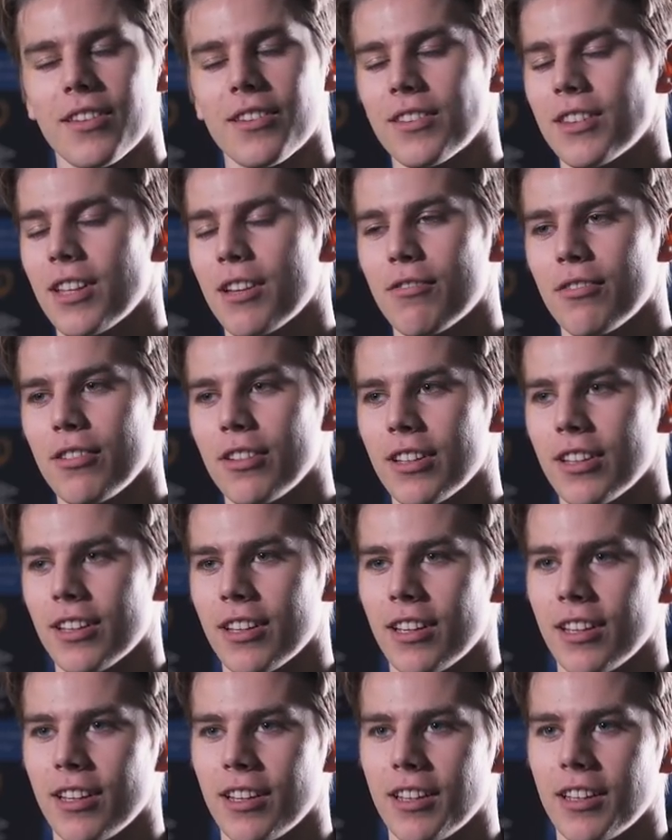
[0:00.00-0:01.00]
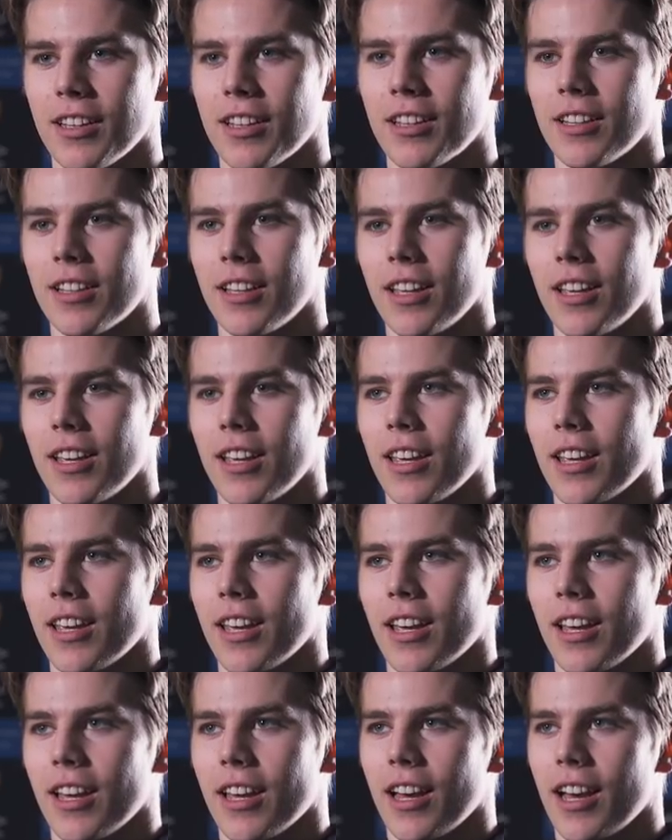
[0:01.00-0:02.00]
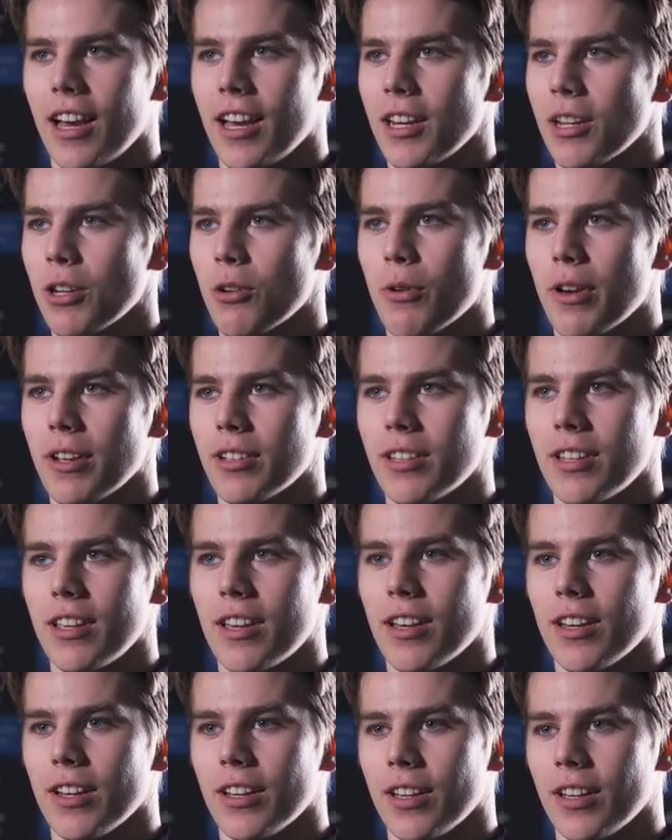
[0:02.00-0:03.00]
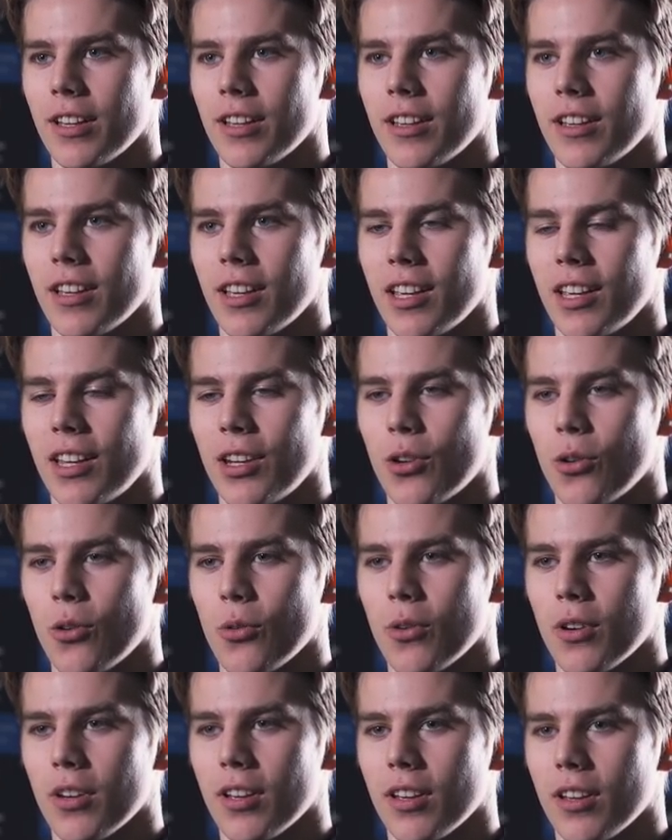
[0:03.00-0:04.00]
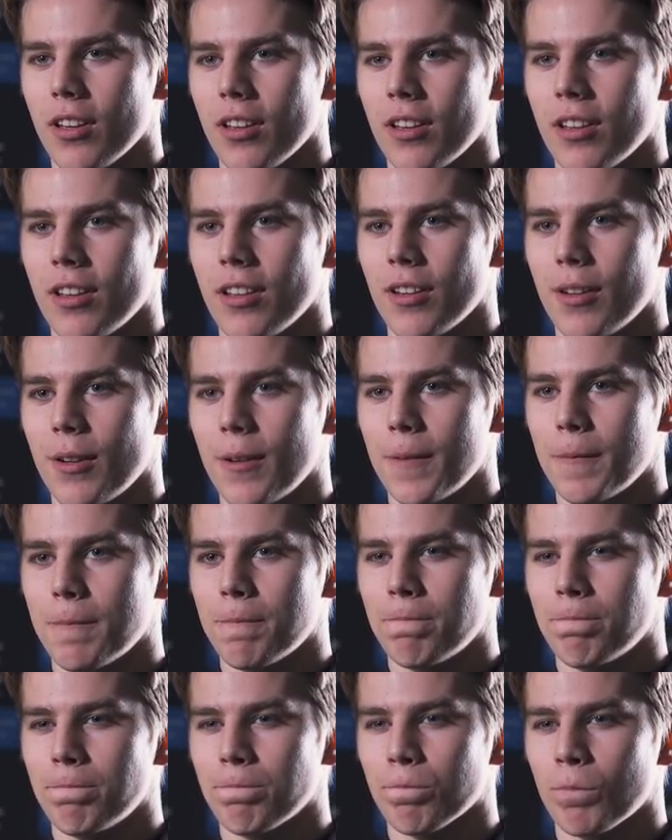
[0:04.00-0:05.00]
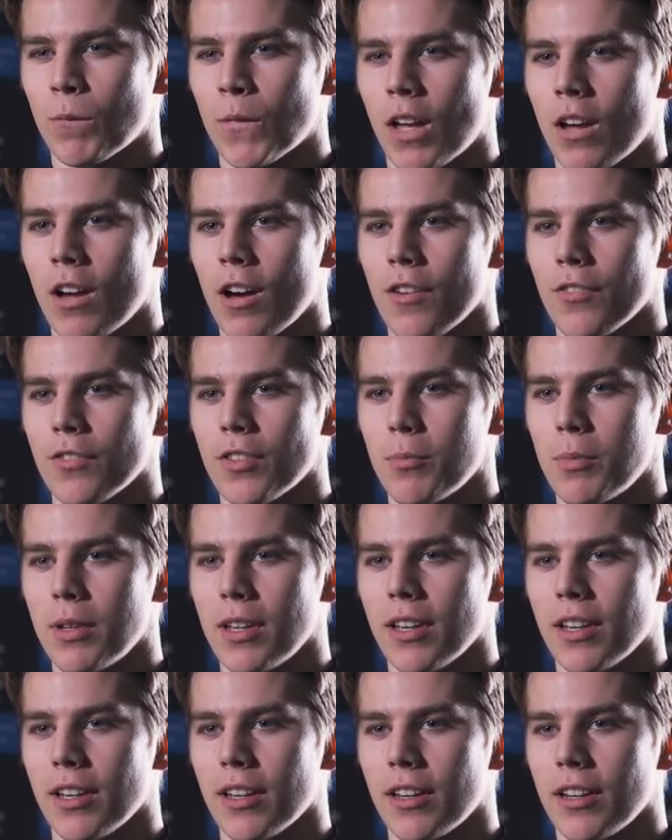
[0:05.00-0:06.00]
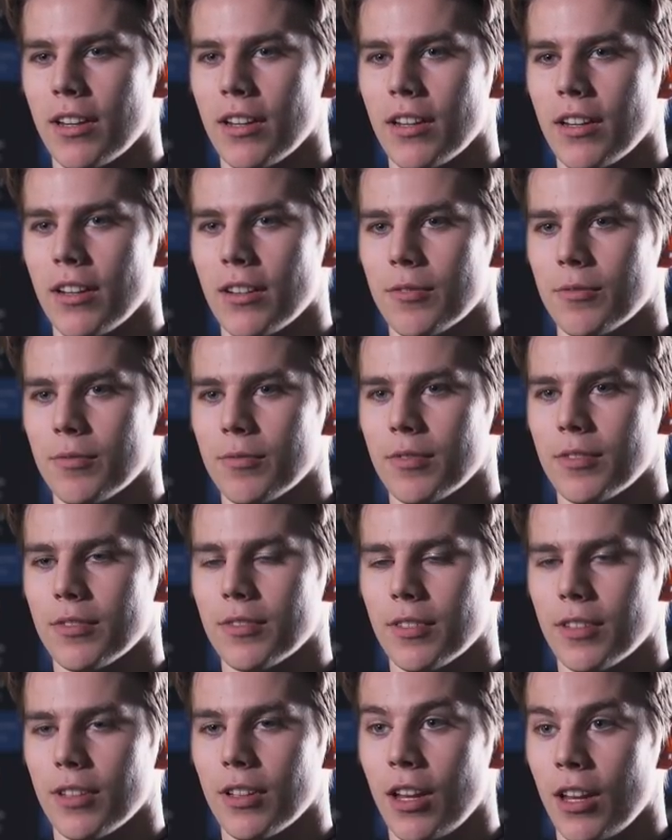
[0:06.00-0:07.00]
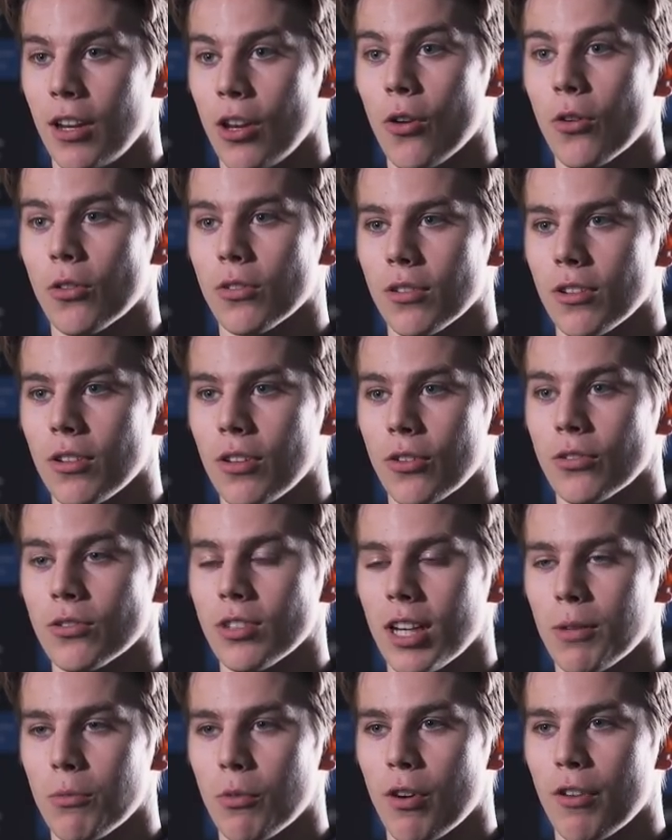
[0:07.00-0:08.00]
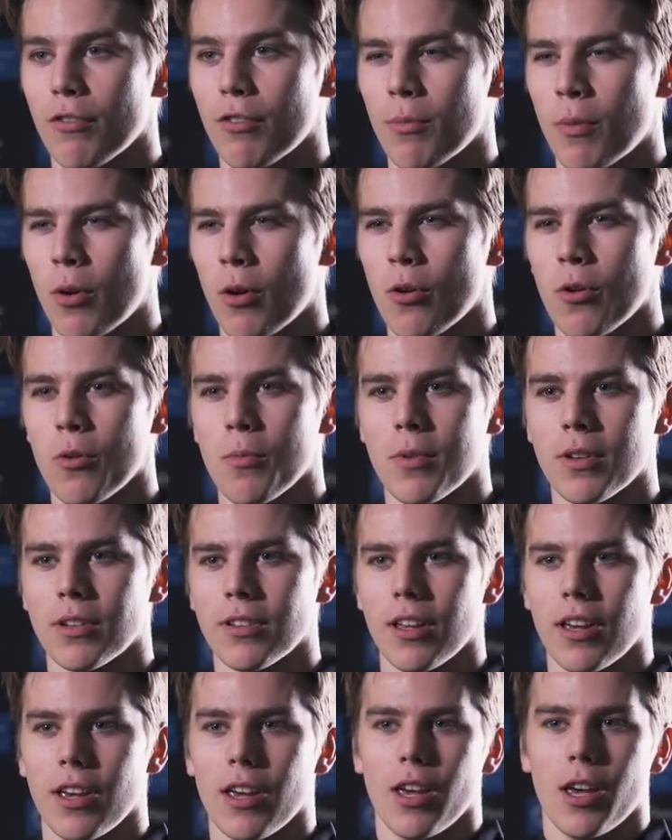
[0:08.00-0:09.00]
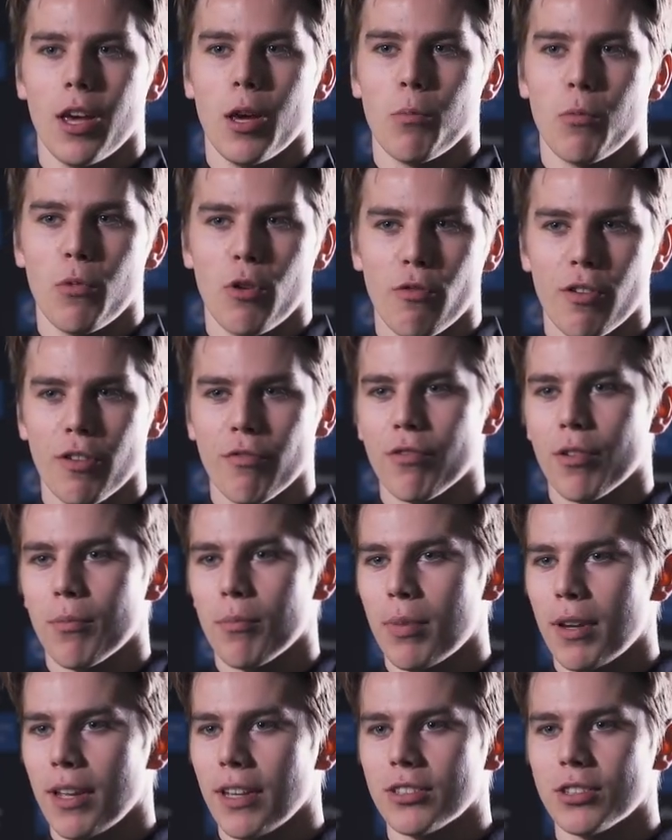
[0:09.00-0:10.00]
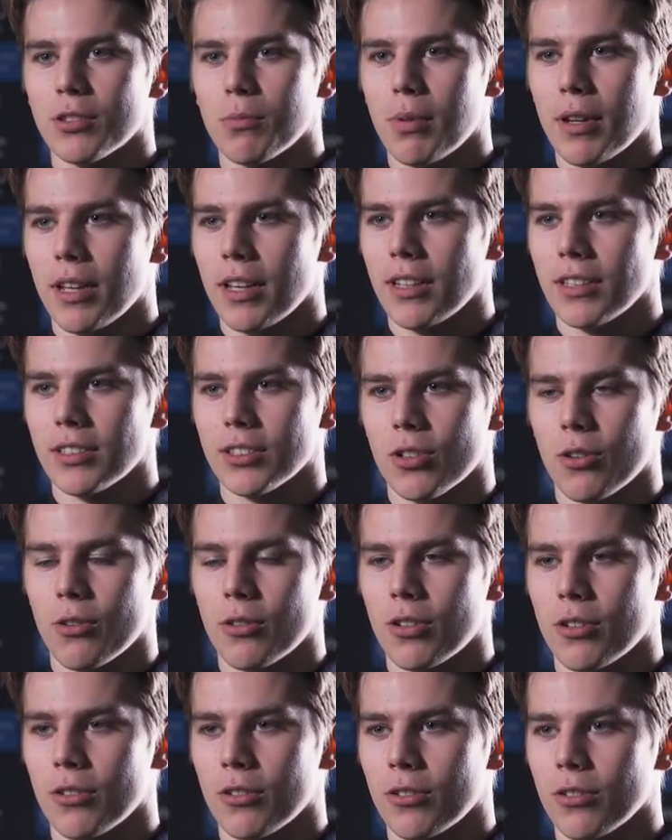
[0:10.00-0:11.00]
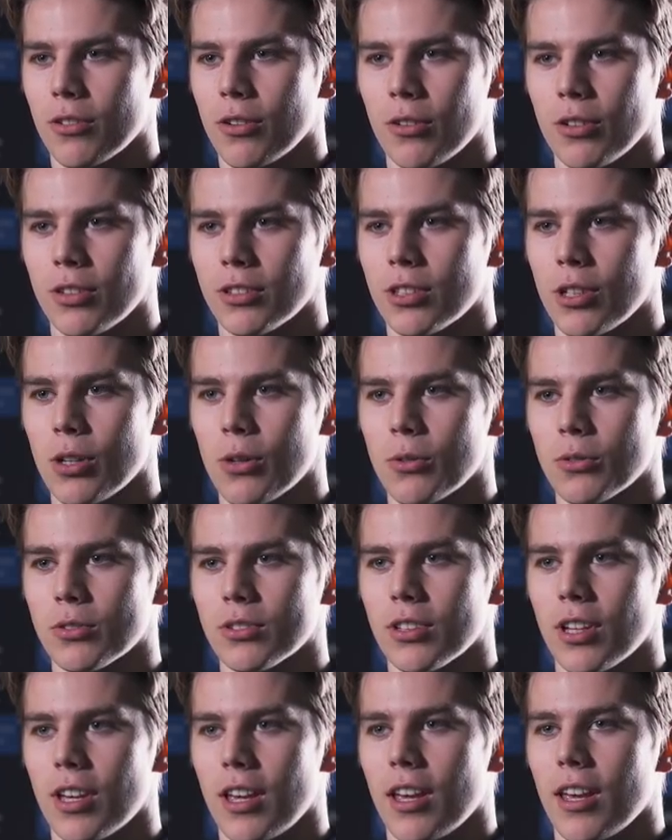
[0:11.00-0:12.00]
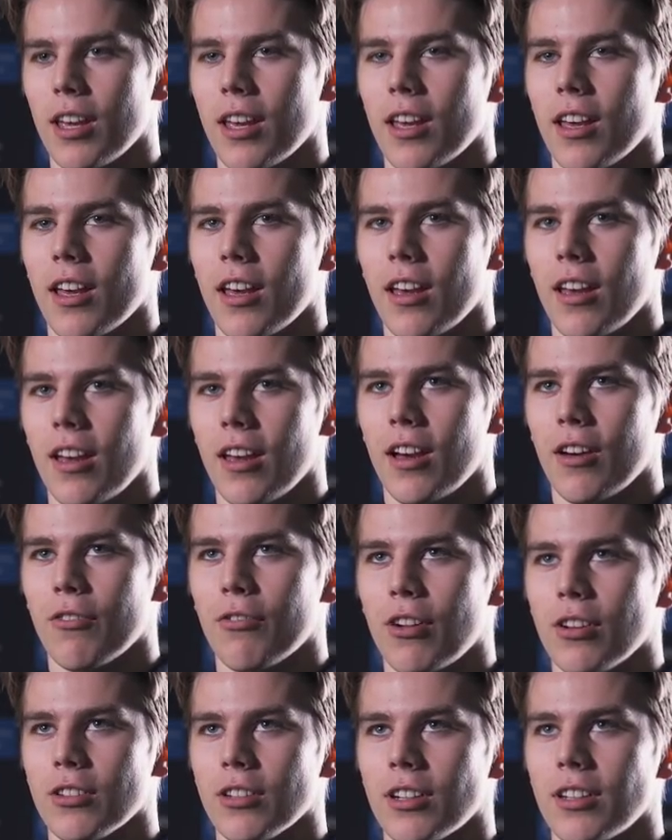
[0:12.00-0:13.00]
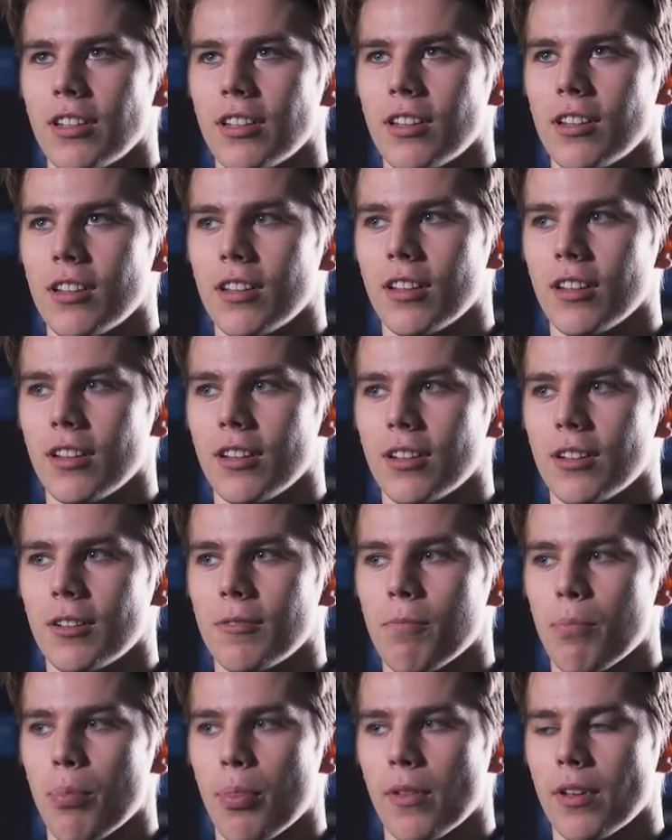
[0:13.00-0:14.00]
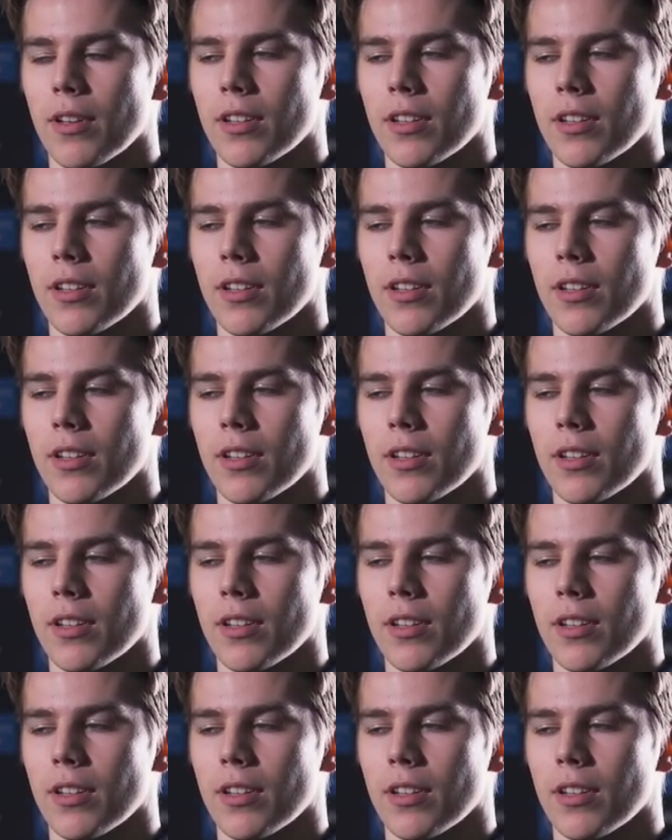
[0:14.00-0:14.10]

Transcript: Definitely. had a great year in Norway um, after being a long, long time away from home and moving from place to place, going on all these loans. I felt I needed. Um,